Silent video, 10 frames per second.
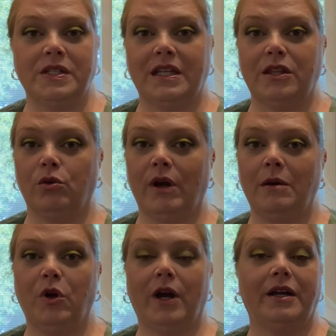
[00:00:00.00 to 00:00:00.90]
Get the
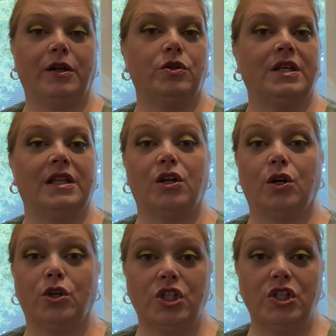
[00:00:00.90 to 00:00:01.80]
graham crackers, get the
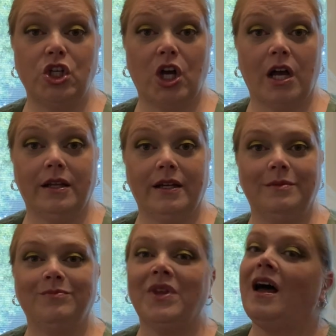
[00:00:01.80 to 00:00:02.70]
Hershey's chocolate.